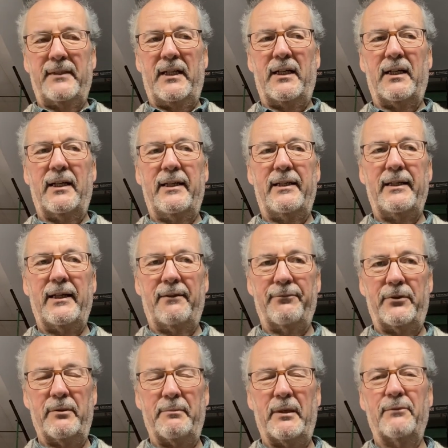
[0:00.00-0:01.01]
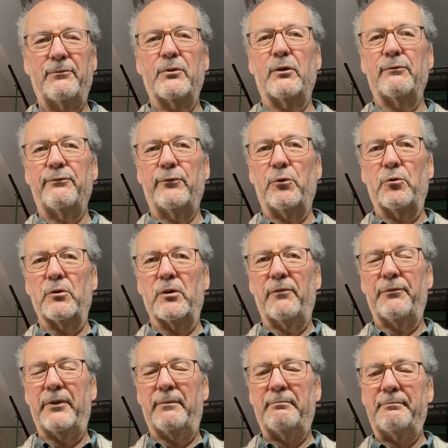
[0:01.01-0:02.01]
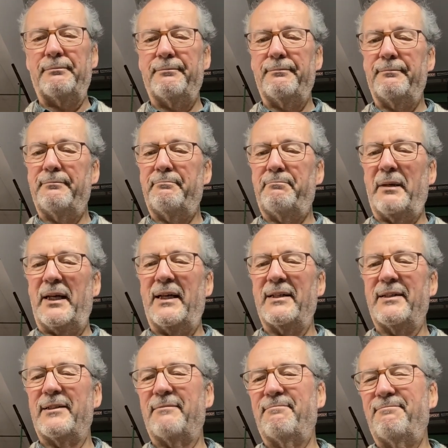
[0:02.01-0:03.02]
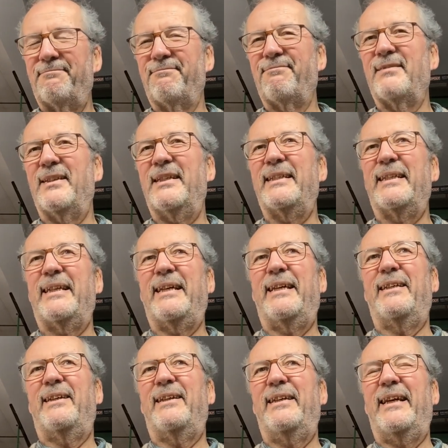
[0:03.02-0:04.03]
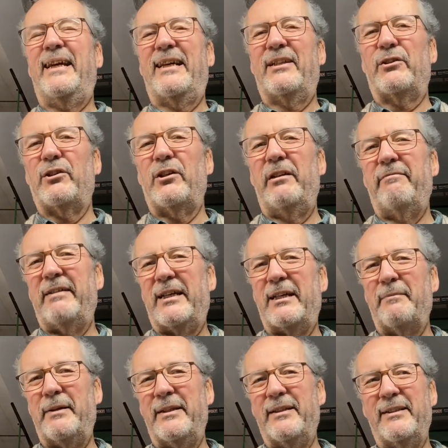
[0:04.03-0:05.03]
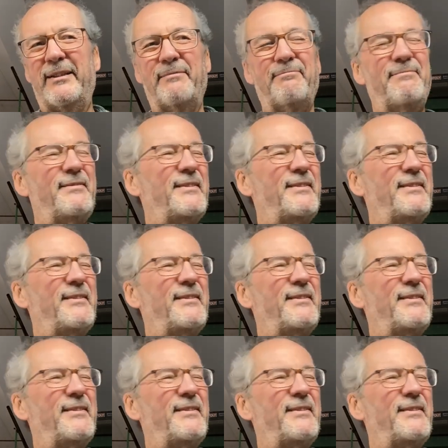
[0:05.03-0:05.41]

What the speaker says: I love them. I've got four of them. But can I actually recommend them?